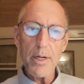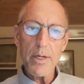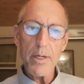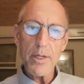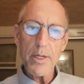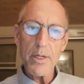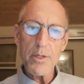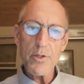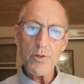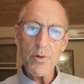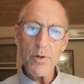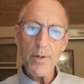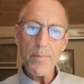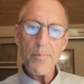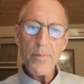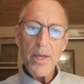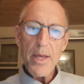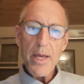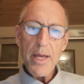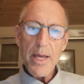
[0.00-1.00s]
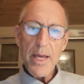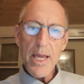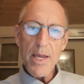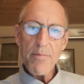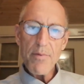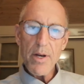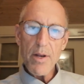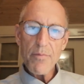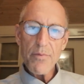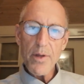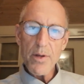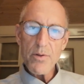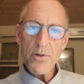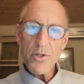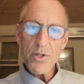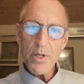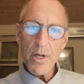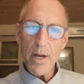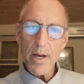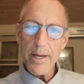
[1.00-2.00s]
country, even if
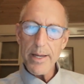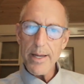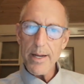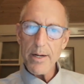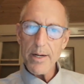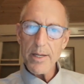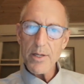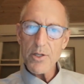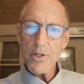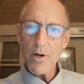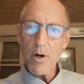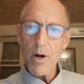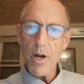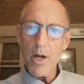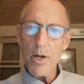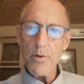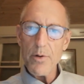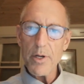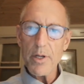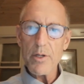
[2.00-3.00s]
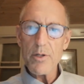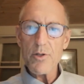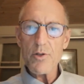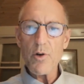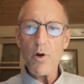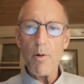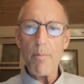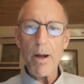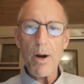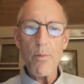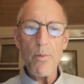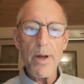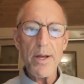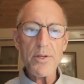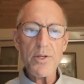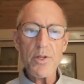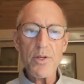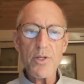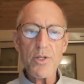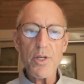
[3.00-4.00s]
those entities are owned and controlled by
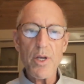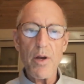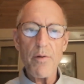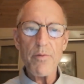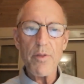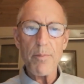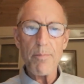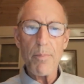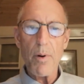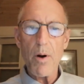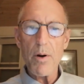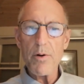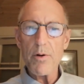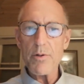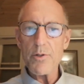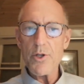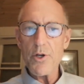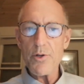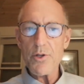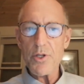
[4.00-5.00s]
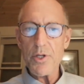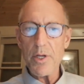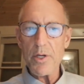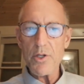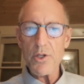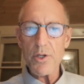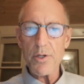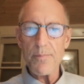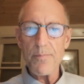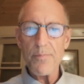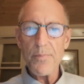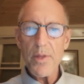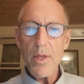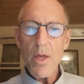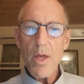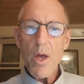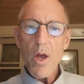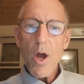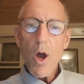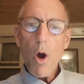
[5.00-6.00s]
residents of the partner jurisdiction.
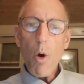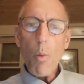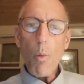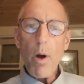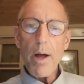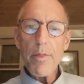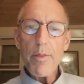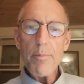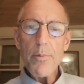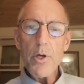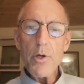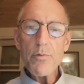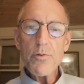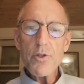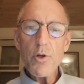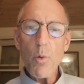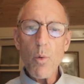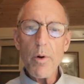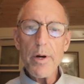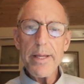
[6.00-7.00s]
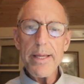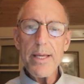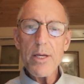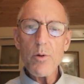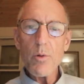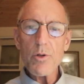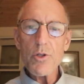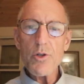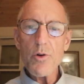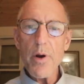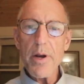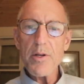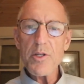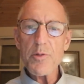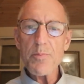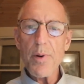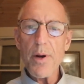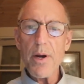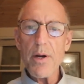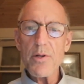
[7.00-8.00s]
While the move toward equal
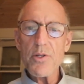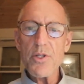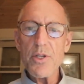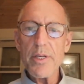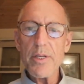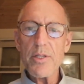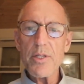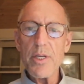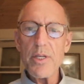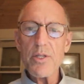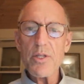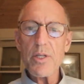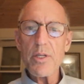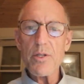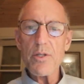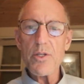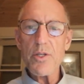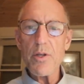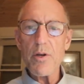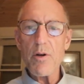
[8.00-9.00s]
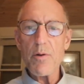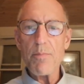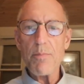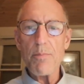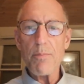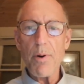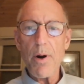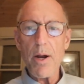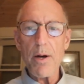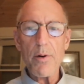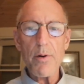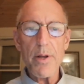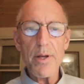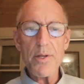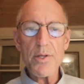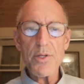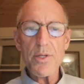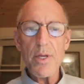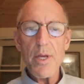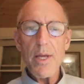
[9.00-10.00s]
transparency is considered
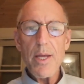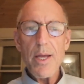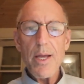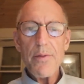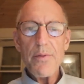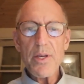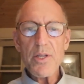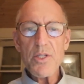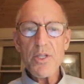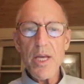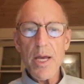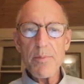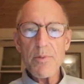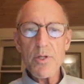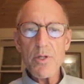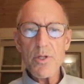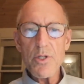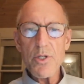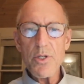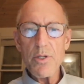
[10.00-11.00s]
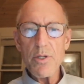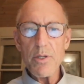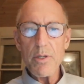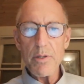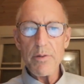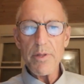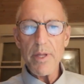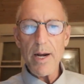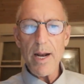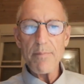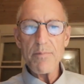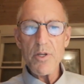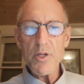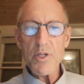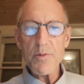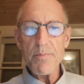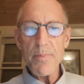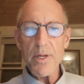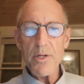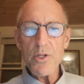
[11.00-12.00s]
progress, the exceptions that I've
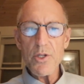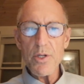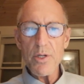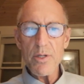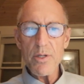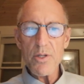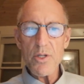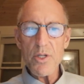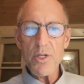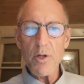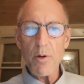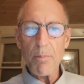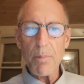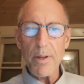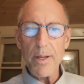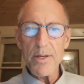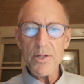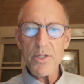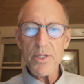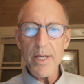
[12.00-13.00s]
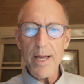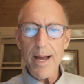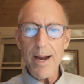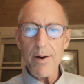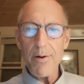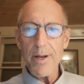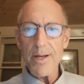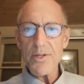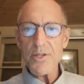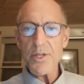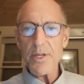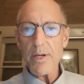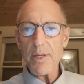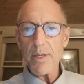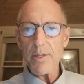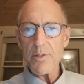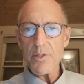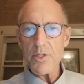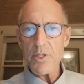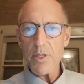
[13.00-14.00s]
just mentioned still place the IRS at a
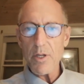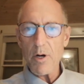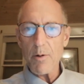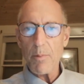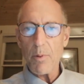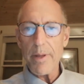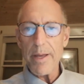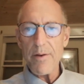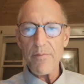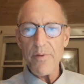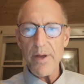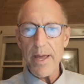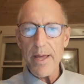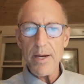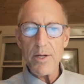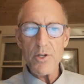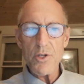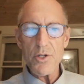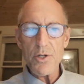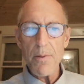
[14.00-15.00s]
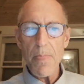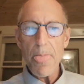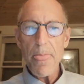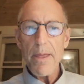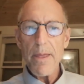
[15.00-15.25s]
considerable advantage.